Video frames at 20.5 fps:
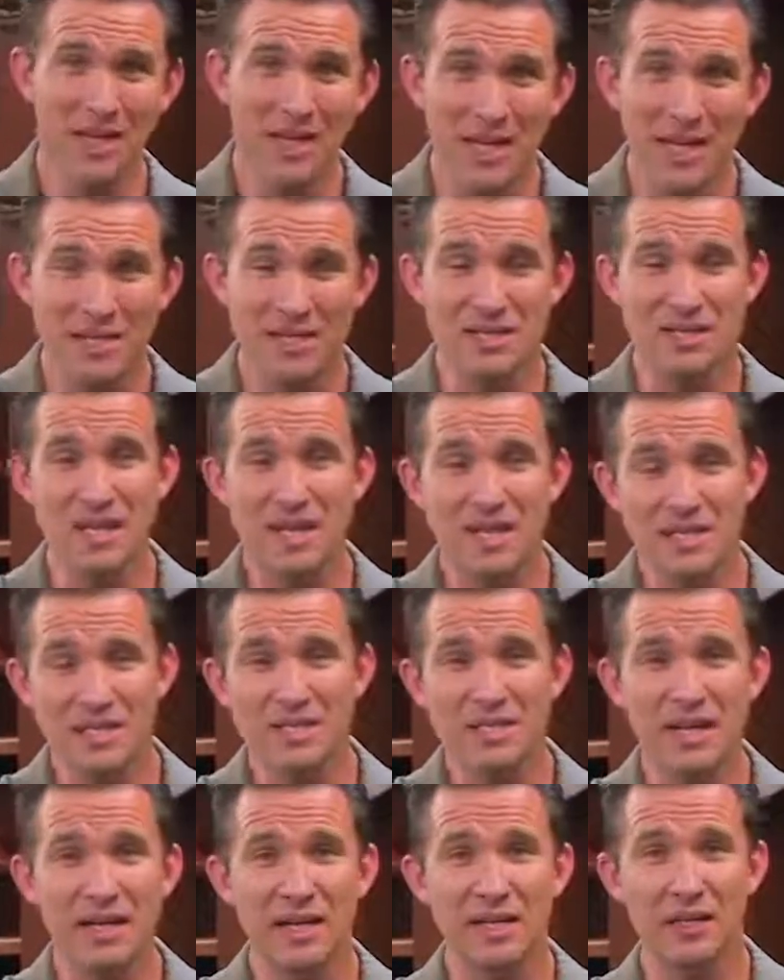
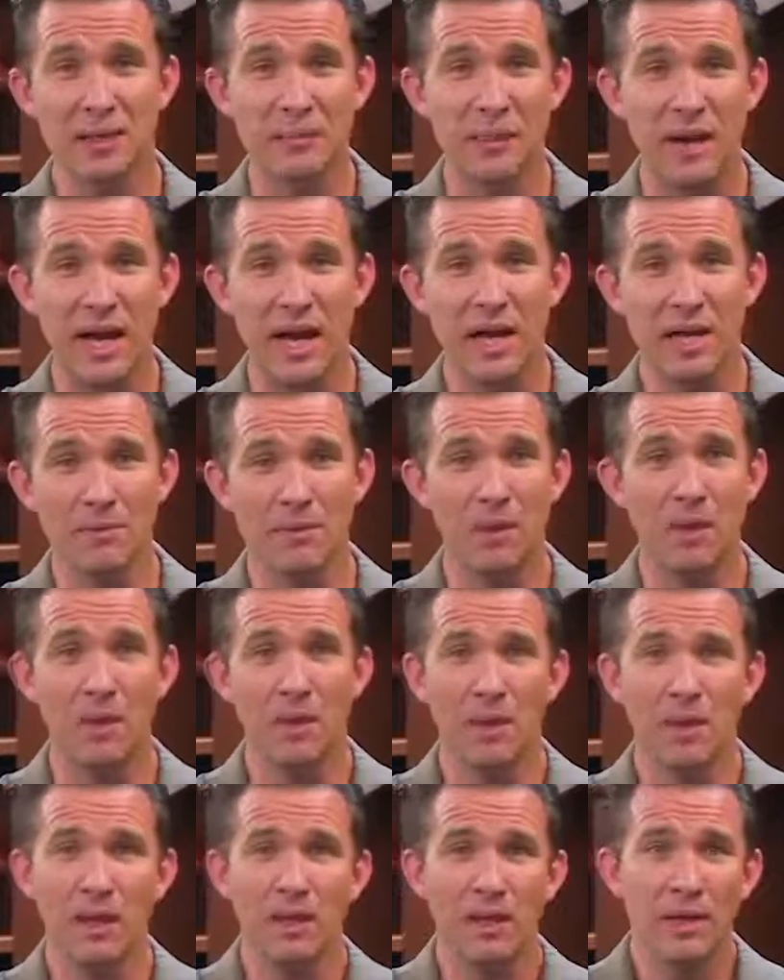existed in the
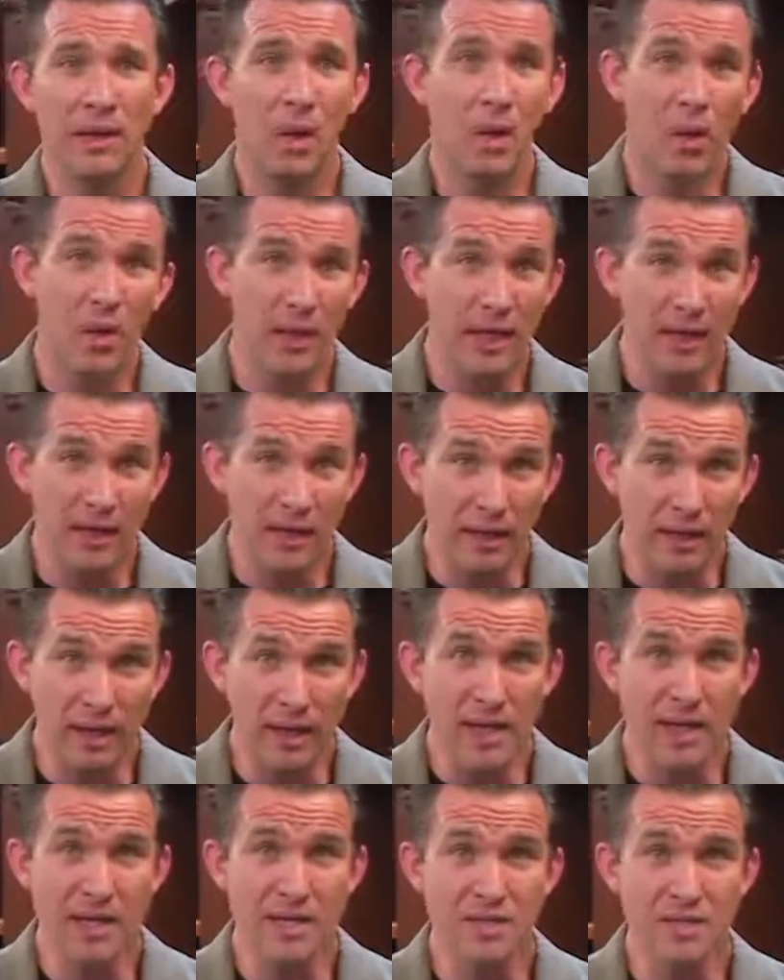Bible on at
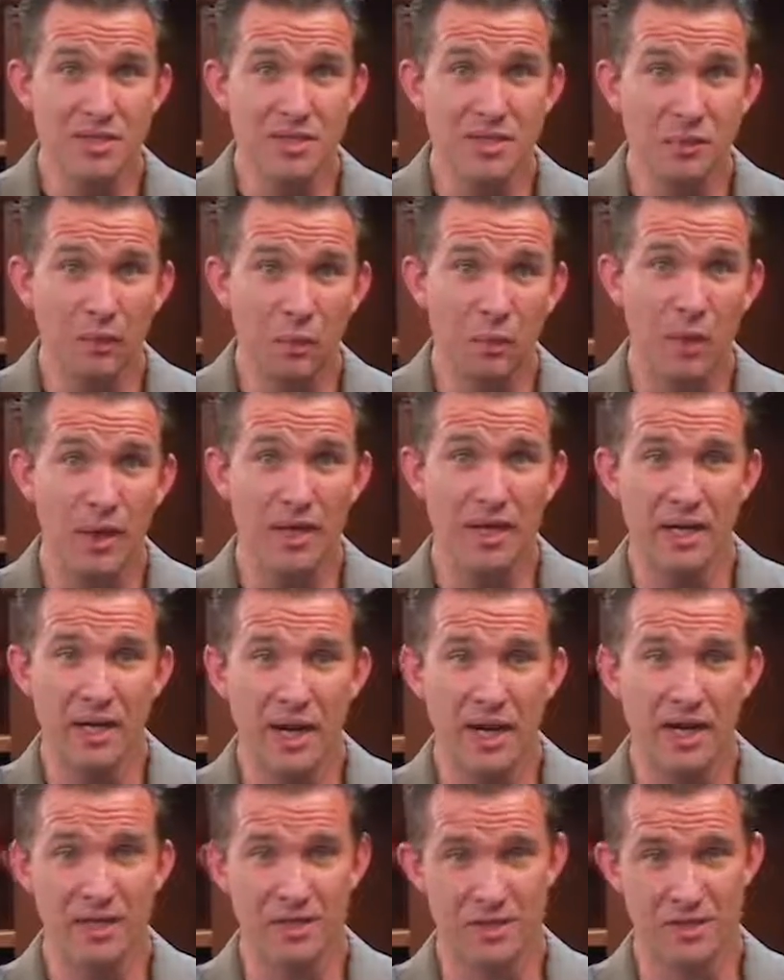least one
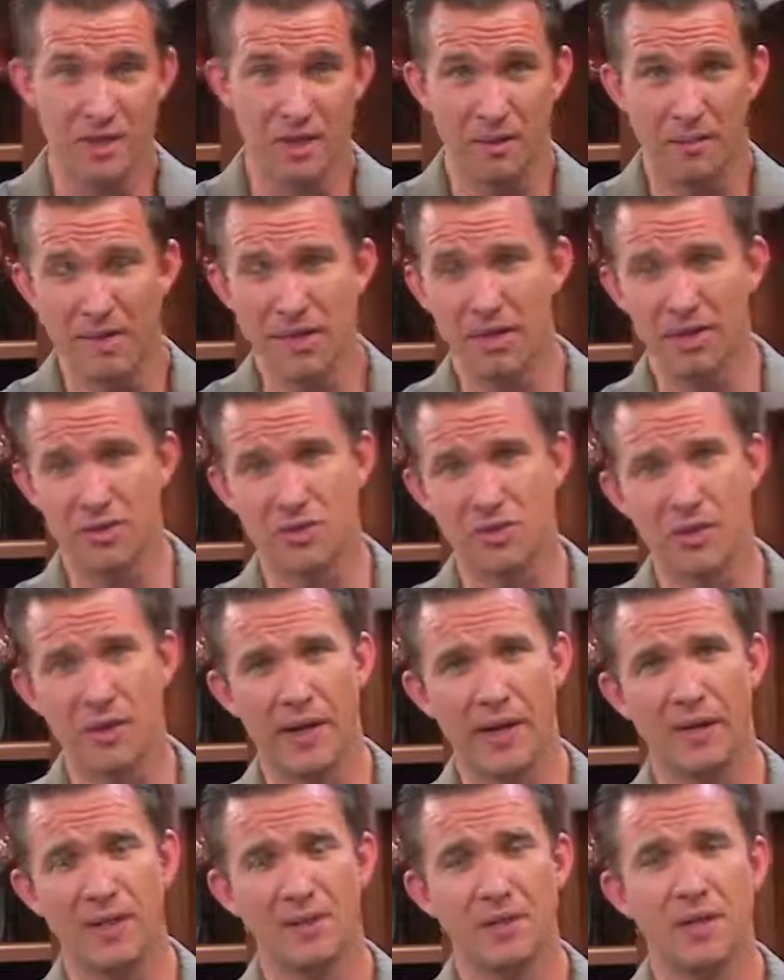occasion. Let me
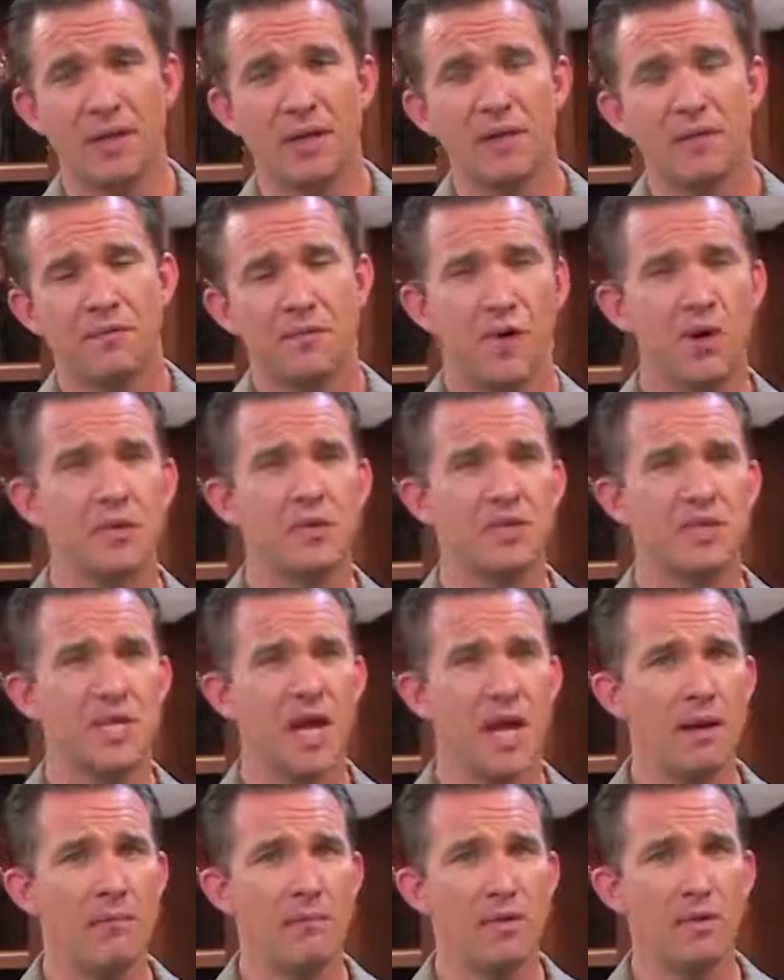illustrate. 1
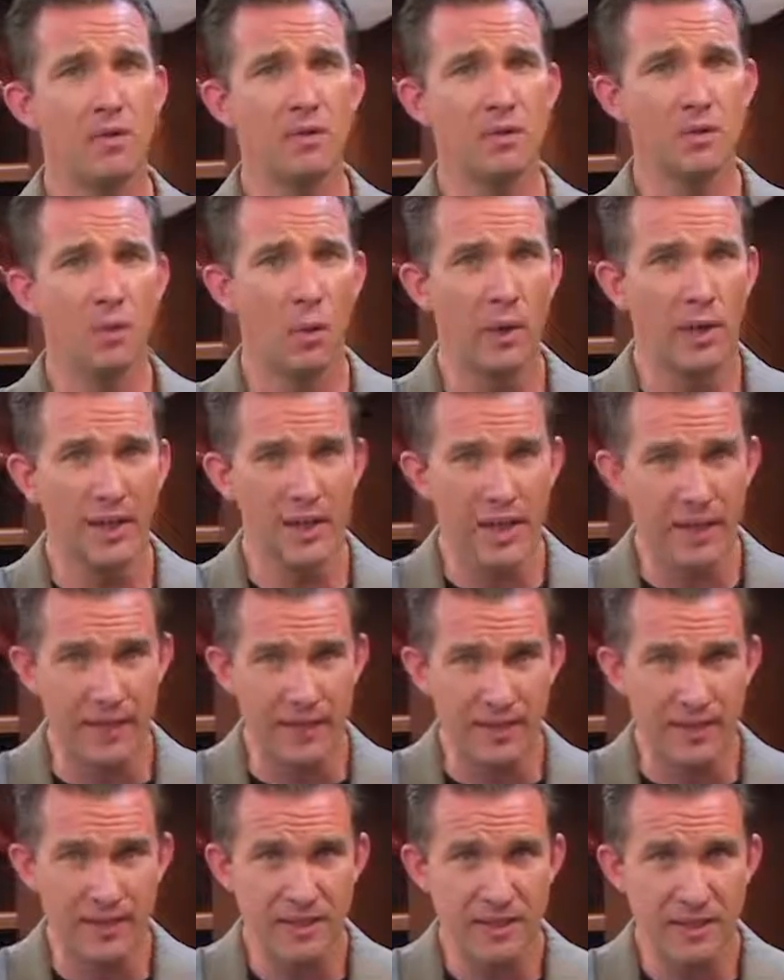Samuel
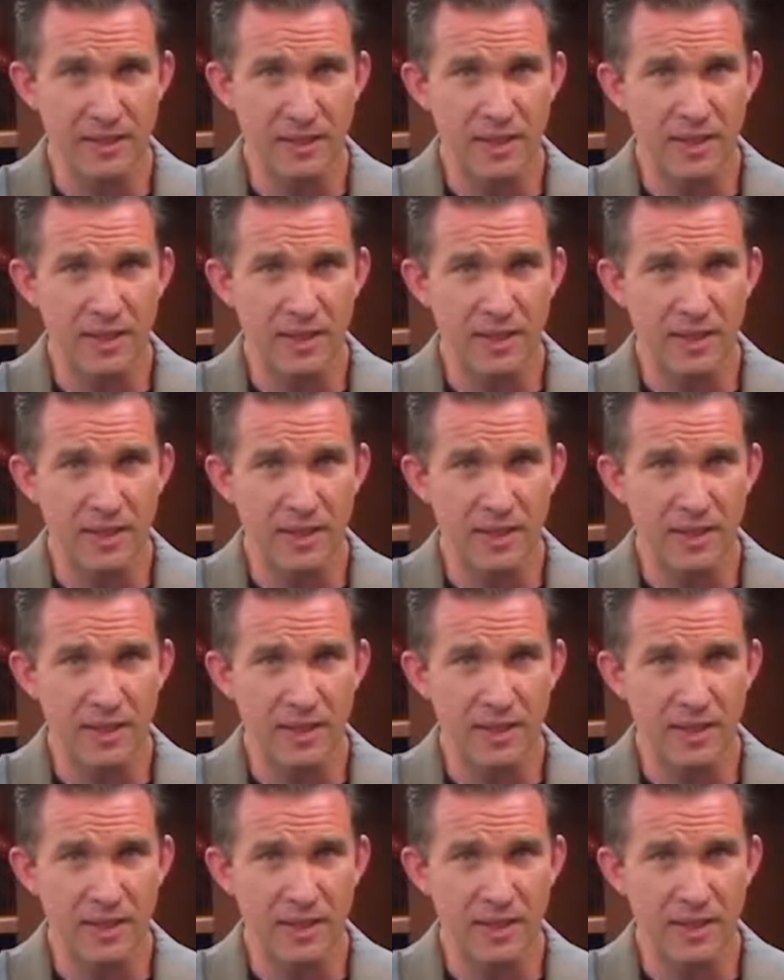28.